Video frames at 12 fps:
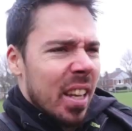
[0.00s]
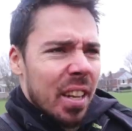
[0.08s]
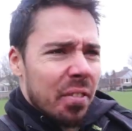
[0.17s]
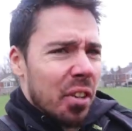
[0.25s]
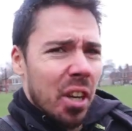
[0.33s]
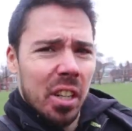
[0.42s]

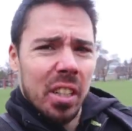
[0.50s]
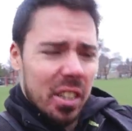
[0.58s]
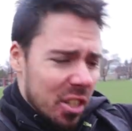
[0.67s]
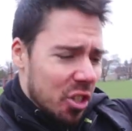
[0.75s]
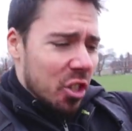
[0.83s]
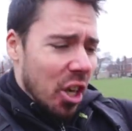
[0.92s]
if not a
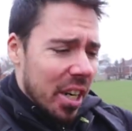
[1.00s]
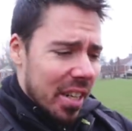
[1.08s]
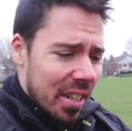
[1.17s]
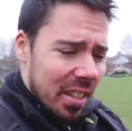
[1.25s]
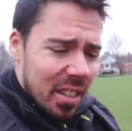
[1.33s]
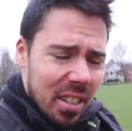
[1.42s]

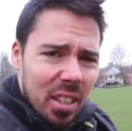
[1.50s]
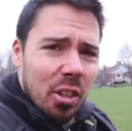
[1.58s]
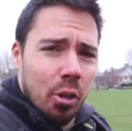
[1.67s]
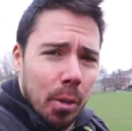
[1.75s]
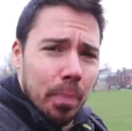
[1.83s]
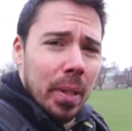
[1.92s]
giant
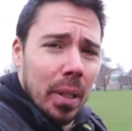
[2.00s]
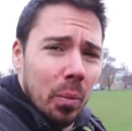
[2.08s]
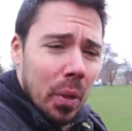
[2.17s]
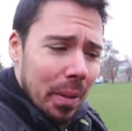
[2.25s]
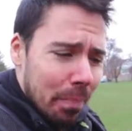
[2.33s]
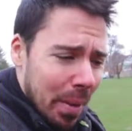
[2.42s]

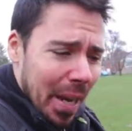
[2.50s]
crippling one.